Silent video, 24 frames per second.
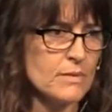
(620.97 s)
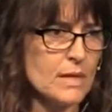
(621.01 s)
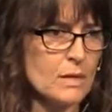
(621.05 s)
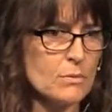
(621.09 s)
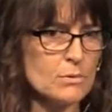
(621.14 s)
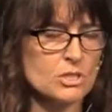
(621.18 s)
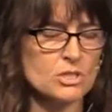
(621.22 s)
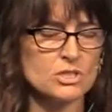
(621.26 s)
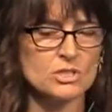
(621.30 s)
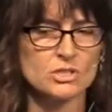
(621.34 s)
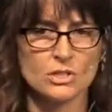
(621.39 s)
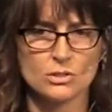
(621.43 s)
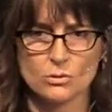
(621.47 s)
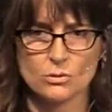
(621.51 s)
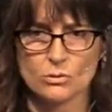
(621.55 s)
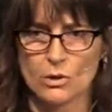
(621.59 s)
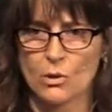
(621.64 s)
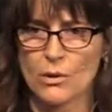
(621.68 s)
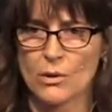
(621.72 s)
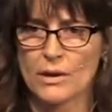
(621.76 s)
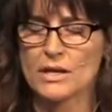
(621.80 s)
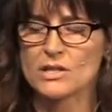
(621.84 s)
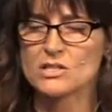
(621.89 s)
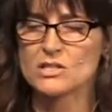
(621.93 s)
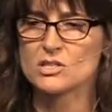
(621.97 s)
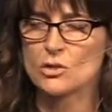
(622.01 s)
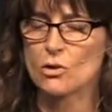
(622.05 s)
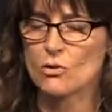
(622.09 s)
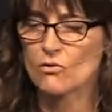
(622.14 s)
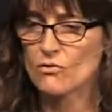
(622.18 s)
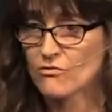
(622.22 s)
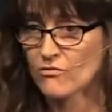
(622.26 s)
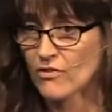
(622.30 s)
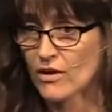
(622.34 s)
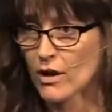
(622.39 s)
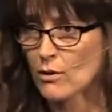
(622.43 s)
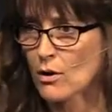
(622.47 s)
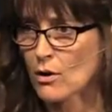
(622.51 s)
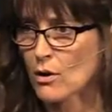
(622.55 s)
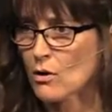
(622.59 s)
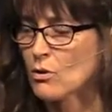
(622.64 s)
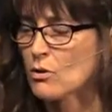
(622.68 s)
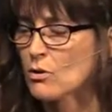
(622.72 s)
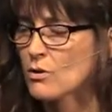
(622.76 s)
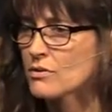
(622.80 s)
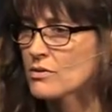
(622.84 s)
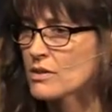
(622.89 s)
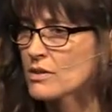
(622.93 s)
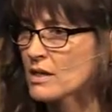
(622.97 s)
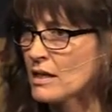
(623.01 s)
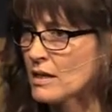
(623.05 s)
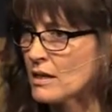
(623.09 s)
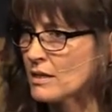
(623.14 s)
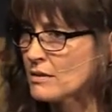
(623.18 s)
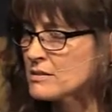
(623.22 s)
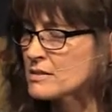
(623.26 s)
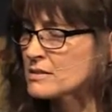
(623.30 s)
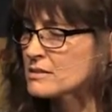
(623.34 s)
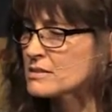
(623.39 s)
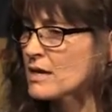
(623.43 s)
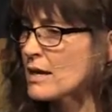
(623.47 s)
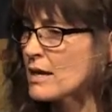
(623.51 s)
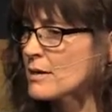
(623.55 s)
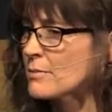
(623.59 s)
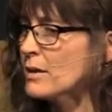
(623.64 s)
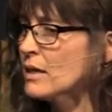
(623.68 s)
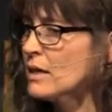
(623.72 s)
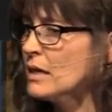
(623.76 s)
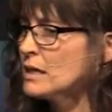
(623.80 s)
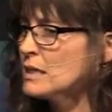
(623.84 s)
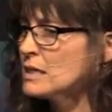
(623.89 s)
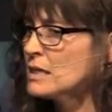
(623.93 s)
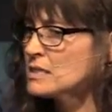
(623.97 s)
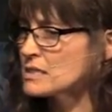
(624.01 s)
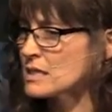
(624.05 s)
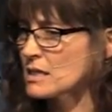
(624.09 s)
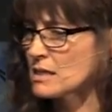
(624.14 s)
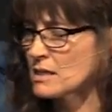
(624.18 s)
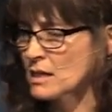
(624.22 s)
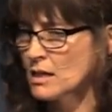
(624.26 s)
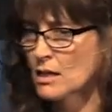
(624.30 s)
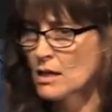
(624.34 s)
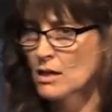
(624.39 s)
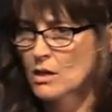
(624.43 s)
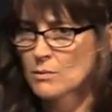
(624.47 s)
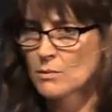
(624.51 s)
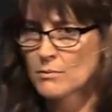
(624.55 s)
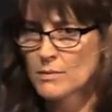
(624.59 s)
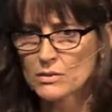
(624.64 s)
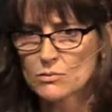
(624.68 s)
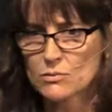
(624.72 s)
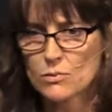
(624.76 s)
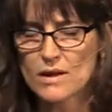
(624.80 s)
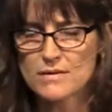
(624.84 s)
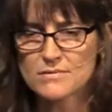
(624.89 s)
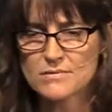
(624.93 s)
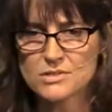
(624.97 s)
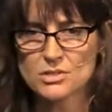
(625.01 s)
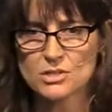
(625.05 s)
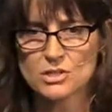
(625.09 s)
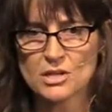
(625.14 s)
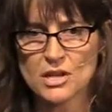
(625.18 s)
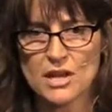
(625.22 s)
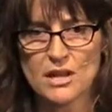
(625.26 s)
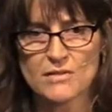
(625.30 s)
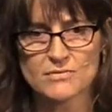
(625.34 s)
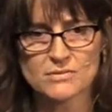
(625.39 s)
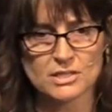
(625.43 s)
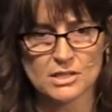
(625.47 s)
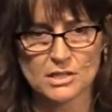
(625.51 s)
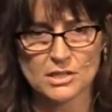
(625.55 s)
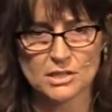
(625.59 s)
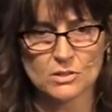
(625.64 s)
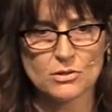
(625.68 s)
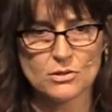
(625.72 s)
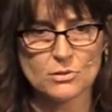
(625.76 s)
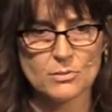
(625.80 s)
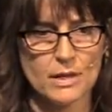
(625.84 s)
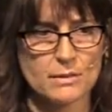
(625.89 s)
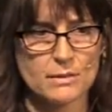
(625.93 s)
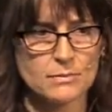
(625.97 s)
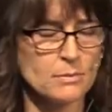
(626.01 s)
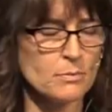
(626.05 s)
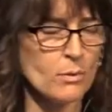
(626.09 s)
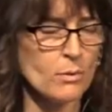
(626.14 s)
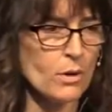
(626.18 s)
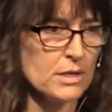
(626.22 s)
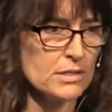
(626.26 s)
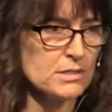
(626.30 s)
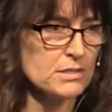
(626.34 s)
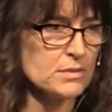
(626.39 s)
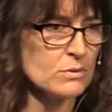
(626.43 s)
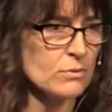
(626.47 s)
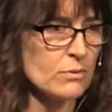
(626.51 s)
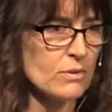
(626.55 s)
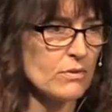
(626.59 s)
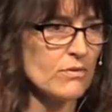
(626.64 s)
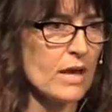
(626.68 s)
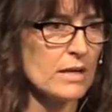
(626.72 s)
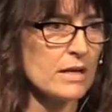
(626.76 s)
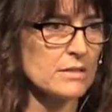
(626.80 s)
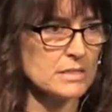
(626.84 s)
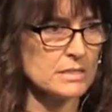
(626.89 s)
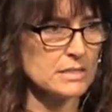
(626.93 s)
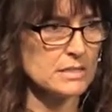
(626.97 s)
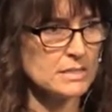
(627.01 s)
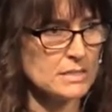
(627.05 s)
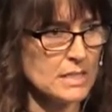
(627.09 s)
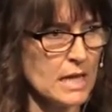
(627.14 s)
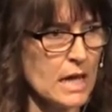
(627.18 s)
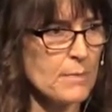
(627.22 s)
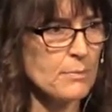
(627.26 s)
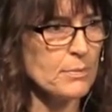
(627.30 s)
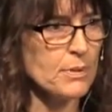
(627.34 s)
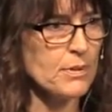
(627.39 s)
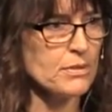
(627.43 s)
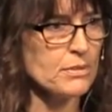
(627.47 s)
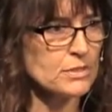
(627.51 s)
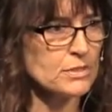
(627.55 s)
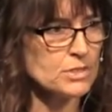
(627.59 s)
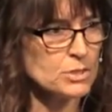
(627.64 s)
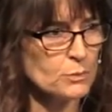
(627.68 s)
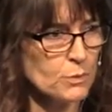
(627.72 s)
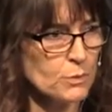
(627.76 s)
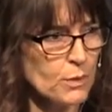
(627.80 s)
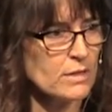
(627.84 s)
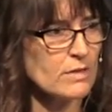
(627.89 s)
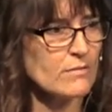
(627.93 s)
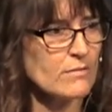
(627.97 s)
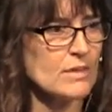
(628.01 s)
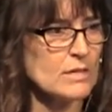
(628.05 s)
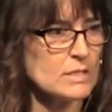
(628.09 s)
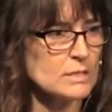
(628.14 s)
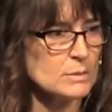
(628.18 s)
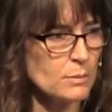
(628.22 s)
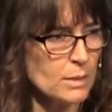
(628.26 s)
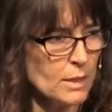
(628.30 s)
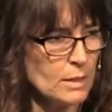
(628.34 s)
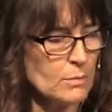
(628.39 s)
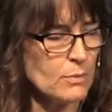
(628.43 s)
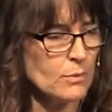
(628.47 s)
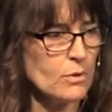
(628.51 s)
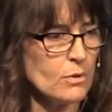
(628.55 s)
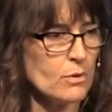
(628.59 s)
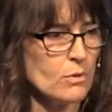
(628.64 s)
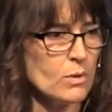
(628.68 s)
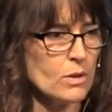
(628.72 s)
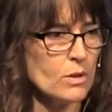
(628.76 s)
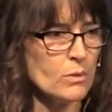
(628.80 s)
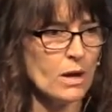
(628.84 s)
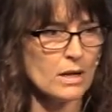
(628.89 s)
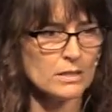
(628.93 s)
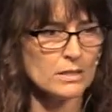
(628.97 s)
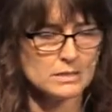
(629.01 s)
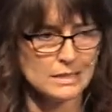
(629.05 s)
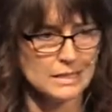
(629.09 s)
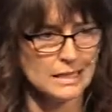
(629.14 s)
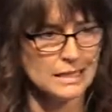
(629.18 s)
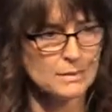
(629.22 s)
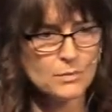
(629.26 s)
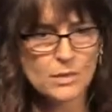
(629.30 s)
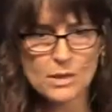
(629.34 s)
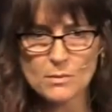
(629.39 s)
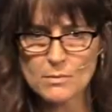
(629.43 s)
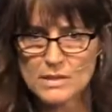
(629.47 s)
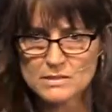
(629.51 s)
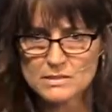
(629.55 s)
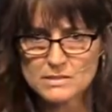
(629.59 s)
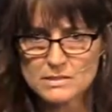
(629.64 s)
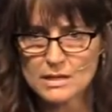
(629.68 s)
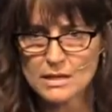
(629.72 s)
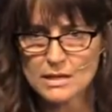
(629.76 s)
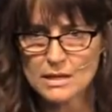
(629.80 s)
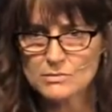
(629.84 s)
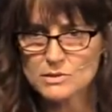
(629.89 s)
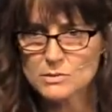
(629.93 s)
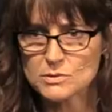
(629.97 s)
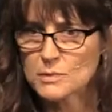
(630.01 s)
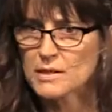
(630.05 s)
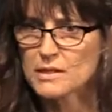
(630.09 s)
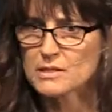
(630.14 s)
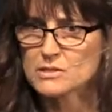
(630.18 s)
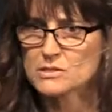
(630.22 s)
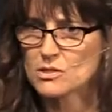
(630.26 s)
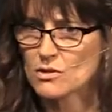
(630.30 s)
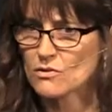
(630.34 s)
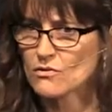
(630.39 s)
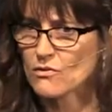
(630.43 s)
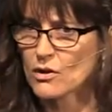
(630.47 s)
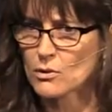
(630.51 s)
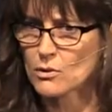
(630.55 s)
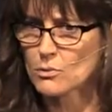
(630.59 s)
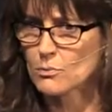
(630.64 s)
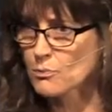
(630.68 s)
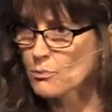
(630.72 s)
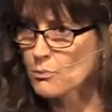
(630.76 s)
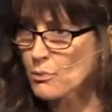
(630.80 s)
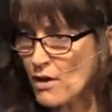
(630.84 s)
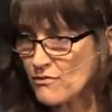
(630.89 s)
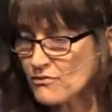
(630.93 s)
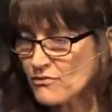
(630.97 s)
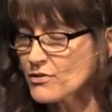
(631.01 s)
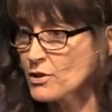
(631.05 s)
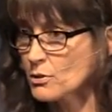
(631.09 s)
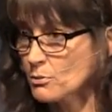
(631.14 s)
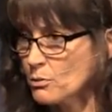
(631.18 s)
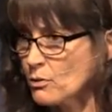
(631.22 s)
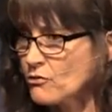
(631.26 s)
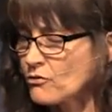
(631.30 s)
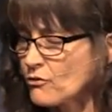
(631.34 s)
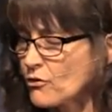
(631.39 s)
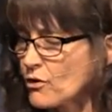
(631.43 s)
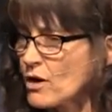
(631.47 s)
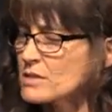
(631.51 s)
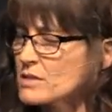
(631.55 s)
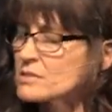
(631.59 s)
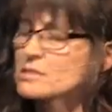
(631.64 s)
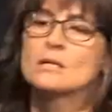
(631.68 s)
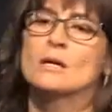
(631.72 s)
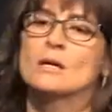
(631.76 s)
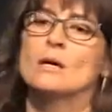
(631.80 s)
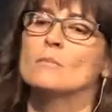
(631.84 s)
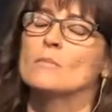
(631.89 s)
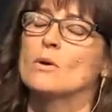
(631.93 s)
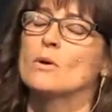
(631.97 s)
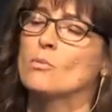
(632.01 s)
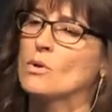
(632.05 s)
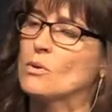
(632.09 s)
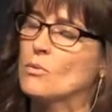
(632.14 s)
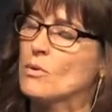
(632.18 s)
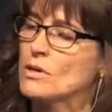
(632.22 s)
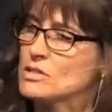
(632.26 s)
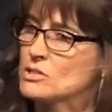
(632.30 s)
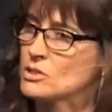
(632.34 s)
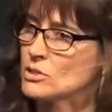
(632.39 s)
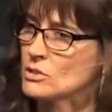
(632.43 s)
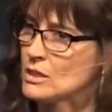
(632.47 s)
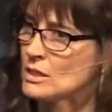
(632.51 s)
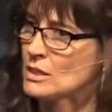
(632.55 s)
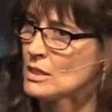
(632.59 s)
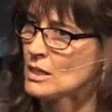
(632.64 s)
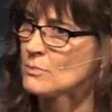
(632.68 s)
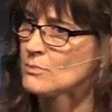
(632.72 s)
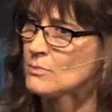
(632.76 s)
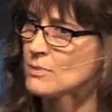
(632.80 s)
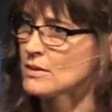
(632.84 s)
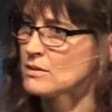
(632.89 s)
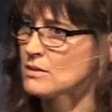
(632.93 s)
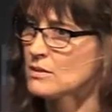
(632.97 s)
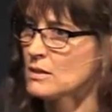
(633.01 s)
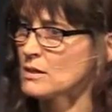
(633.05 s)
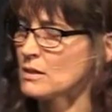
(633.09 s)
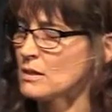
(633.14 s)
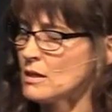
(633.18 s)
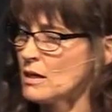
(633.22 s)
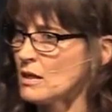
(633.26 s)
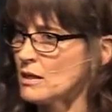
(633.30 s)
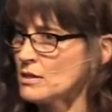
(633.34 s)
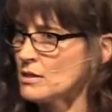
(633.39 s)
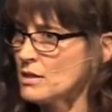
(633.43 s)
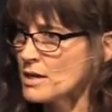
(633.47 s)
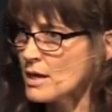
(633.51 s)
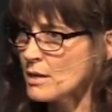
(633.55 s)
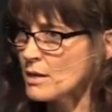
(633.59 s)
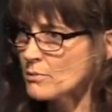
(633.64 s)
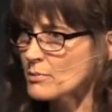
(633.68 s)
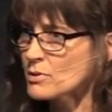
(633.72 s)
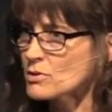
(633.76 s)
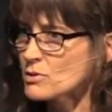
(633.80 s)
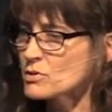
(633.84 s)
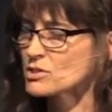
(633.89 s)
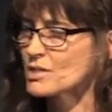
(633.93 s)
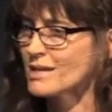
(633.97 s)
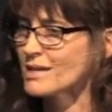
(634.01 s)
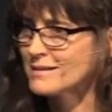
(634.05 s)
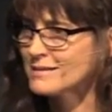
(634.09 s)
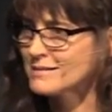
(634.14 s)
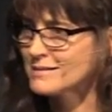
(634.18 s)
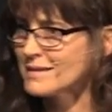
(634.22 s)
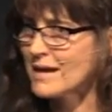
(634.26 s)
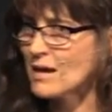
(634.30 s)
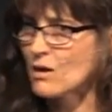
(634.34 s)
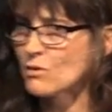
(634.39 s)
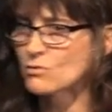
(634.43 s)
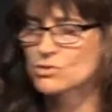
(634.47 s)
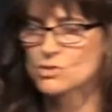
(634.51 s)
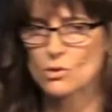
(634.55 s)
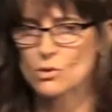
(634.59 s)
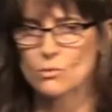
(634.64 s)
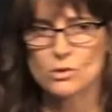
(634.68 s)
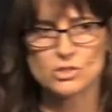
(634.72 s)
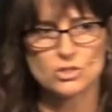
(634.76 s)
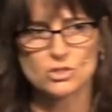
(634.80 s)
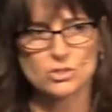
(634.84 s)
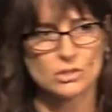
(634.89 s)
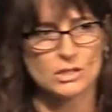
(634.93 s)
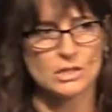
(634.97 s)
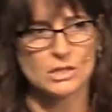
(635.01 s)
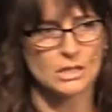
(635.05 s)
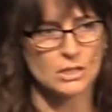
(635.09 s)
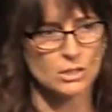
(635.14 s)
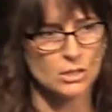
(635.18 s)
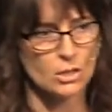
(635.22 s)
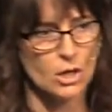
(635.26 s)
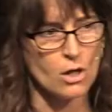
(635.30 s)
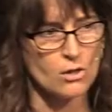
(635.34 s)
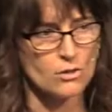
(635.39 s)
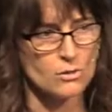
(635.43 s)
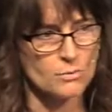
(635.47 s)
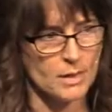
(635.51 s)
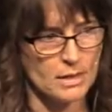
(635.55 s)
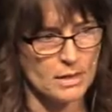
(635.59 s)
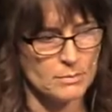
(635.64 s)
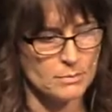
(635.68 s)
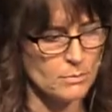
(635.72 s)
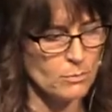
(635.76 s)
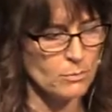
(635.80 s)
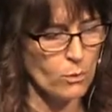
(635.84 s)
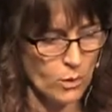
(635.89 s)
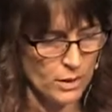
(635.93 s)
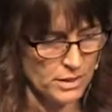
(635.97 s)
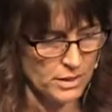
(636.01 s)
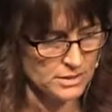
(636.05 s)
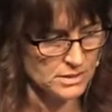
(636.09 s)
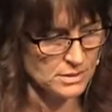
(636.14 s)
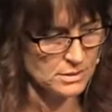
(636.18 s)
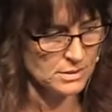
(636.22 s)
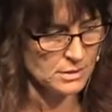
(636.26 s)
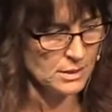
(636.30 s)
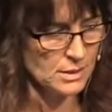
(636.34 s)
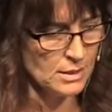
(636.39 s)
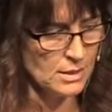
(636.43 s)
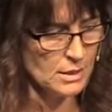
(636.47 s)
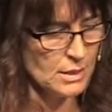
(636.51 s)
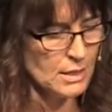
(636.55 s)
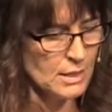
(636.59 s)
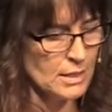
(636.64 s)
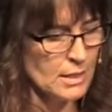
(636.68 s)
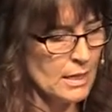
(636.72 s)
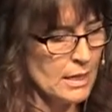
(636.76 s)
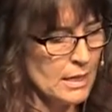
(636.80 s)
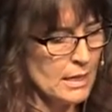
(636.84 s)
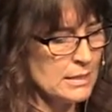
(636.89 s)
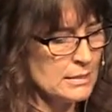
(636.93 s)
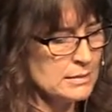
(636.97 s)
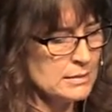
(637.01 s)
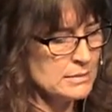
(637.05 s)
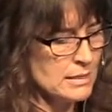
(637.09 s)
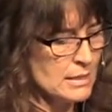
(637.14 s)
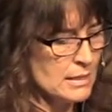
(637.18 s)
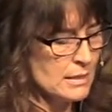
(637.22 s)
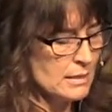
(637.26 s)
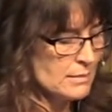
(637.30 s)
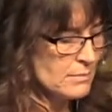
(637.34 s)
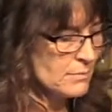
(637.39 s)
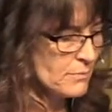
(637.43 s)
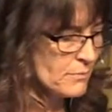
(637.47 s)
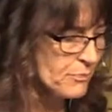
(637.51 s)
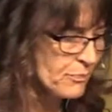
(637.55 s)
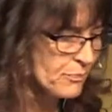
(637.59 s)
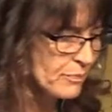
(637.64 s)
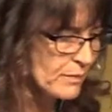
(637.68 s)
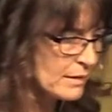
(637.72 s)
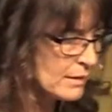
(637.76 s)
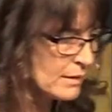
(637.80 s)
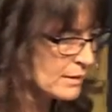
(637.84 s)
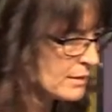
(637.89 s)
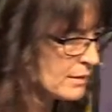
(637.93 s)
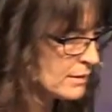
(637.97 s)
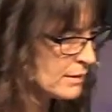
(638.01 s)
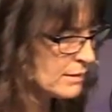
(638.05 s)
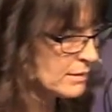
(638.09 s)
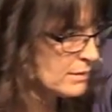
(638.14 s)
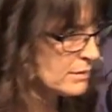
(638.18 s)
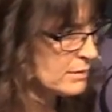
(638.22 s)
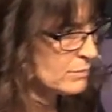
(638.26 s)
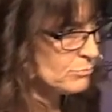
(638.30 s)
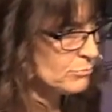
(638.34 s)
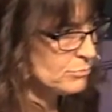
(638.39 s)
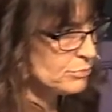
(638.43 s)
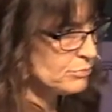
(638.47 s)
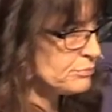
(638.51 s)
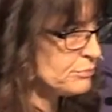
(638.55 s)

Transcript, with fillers: They were still growing. And so Pharaoh, the king at the time, said, Midwives, you're going to have to kill the baby boys. We've got to stop the spread of these people. We want to keep them as slaves because they're very profitable for us, but we want to keep the uh, numbers down. So I want you to kill all the baby boys. And uh, uh,